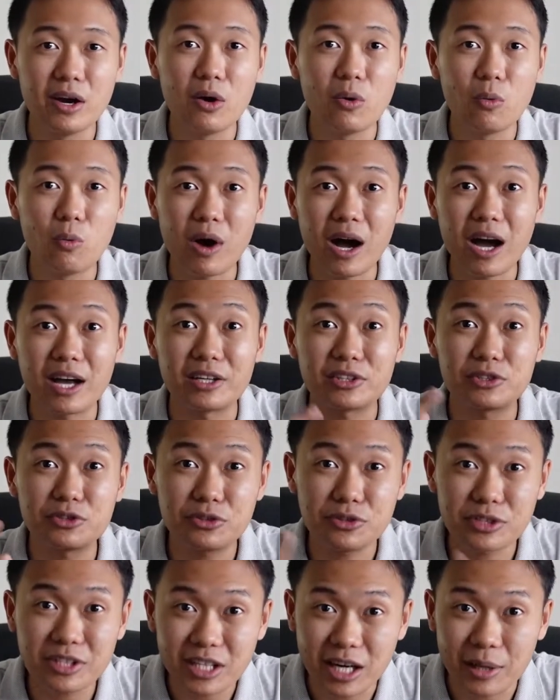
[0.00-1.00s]
what are the
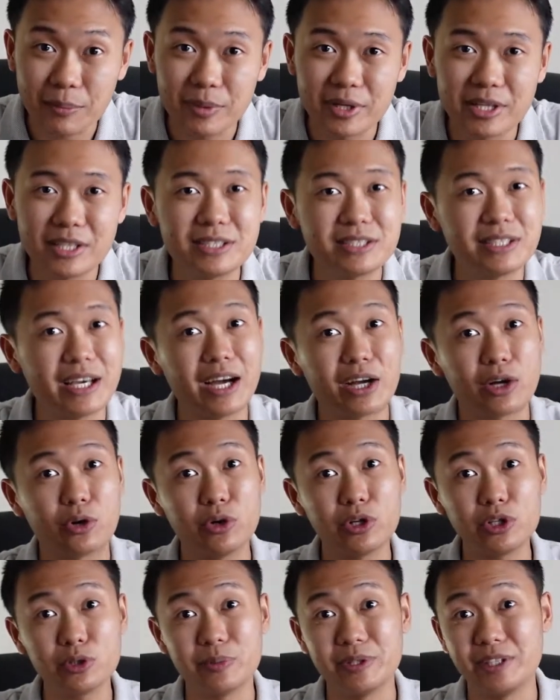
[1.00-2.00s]
three companies that are
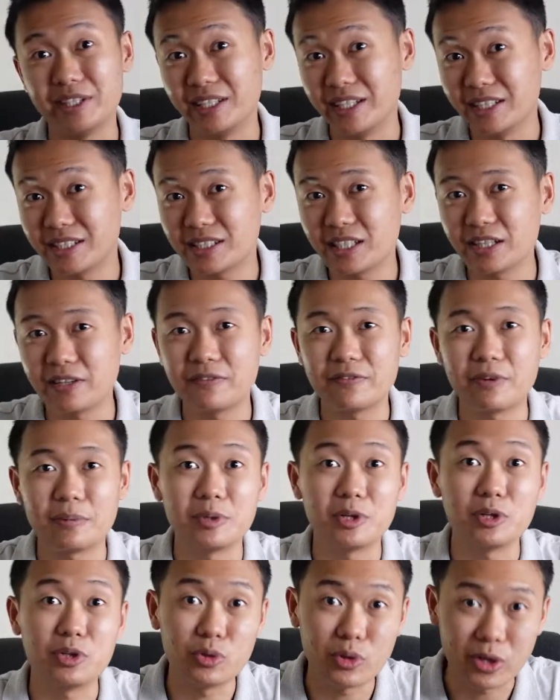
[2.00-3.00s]
going to be delisted from the
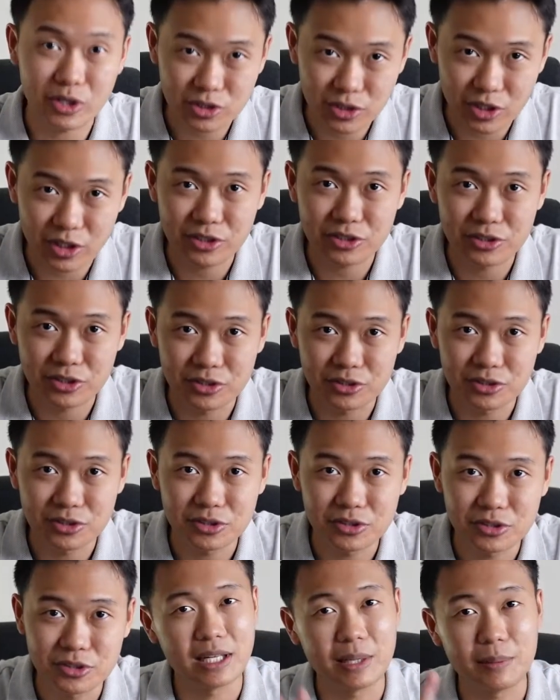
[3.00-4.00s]
New York Stock Exchange?
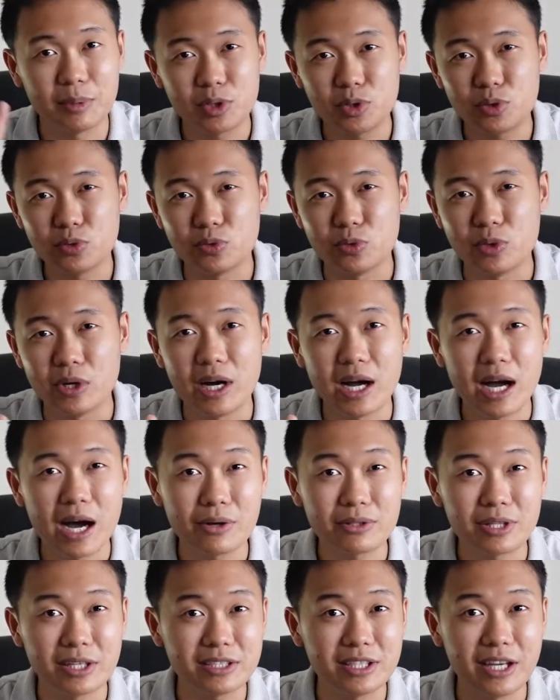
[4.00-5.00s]
Number two, how
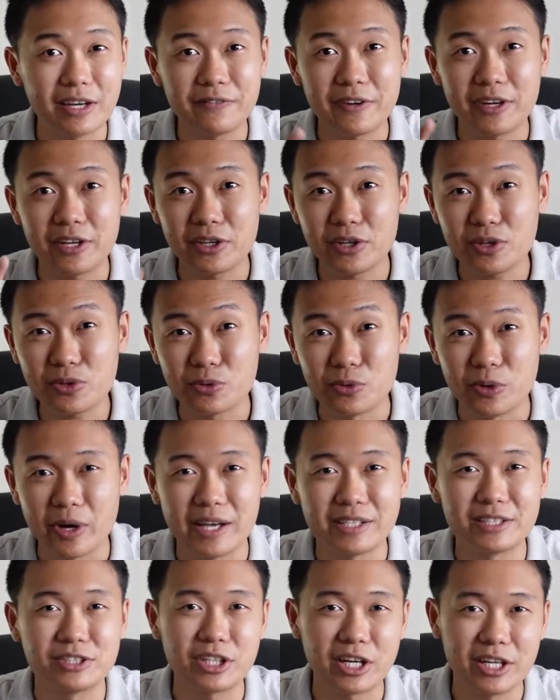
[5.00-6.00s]
does it affect you
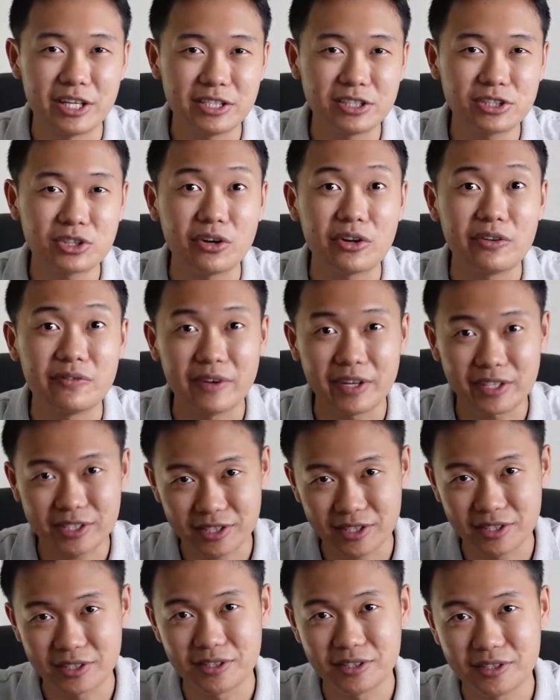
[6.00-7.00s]
as a Chinese stock
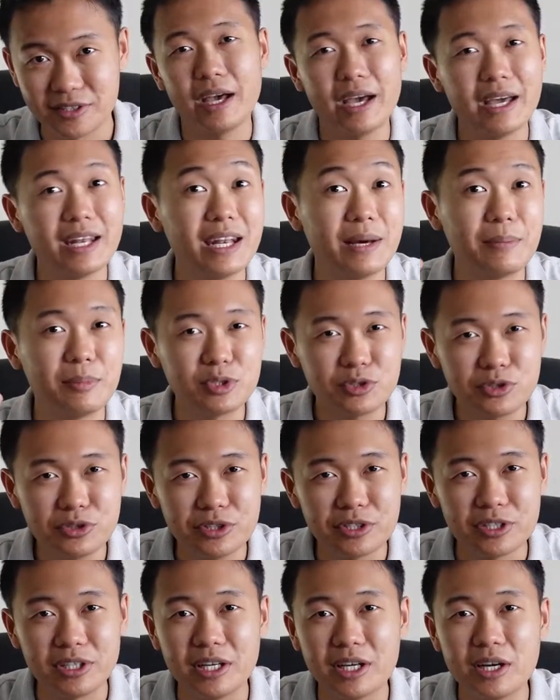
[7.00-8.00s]
investor? And number
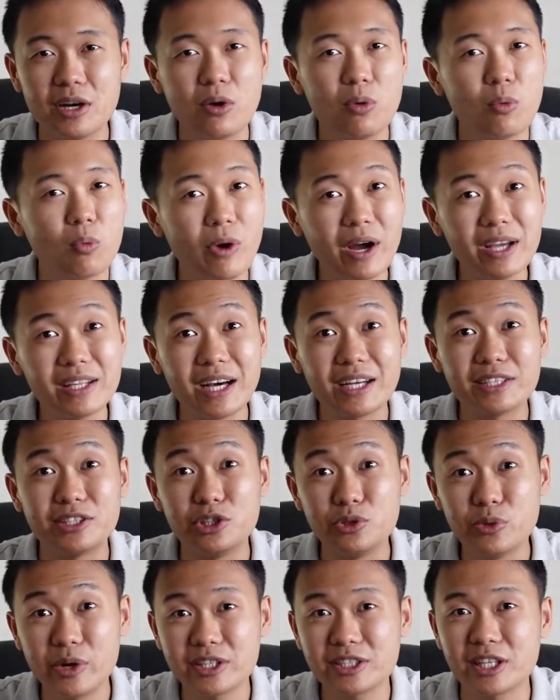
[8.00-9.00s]
three, why does
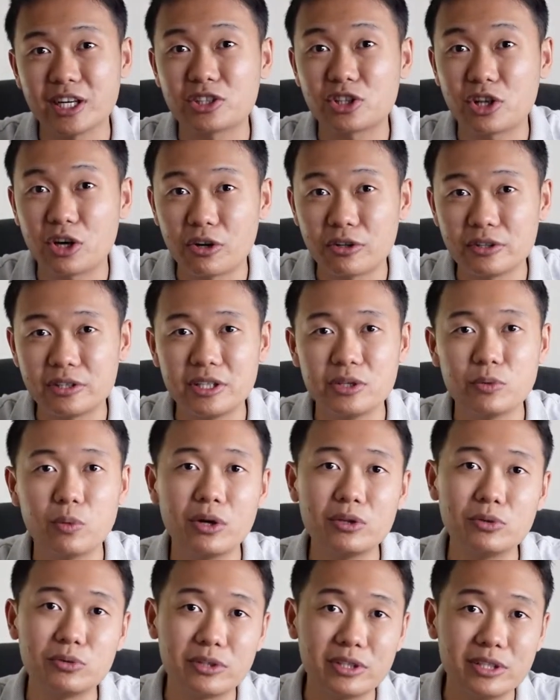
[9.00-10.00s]
US authority want
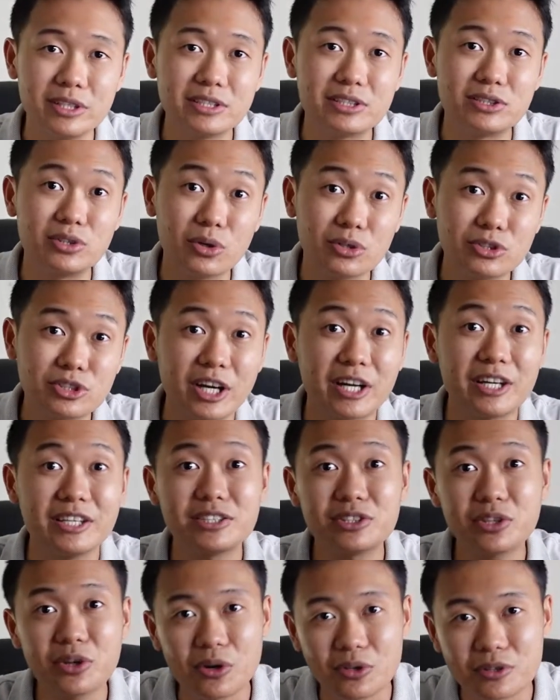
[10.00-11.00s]
to delist those Chinese
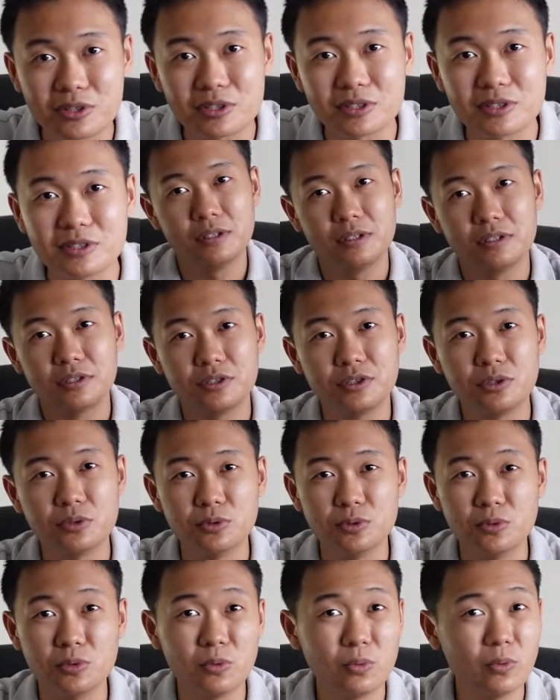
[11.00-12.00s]
stocks? So,
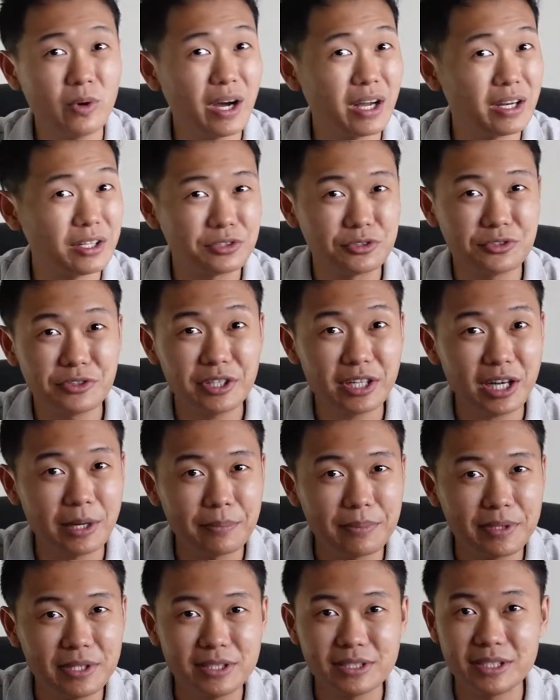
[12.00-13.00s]
what are the three
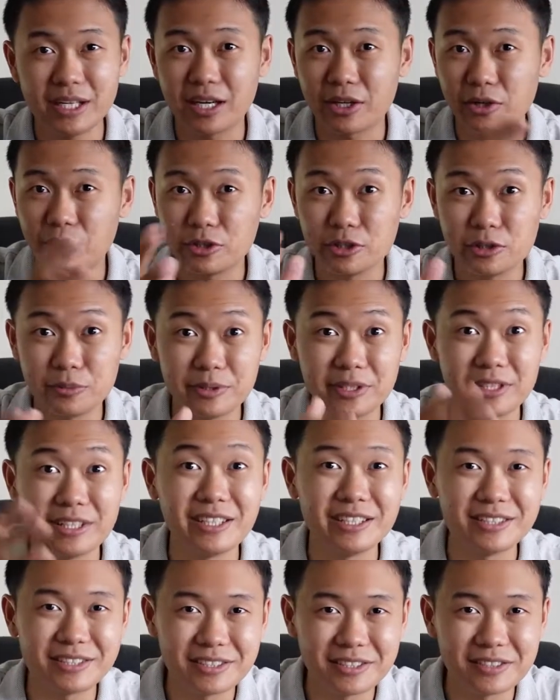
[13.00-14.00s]
companies that are going to be
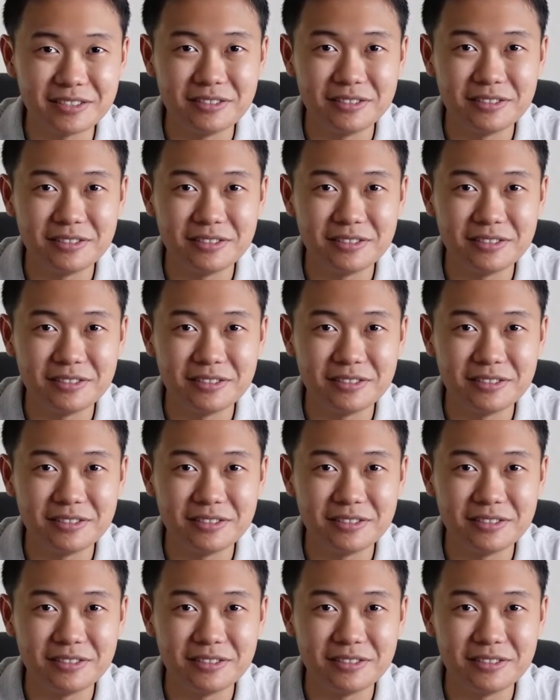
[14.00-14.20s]
delisted?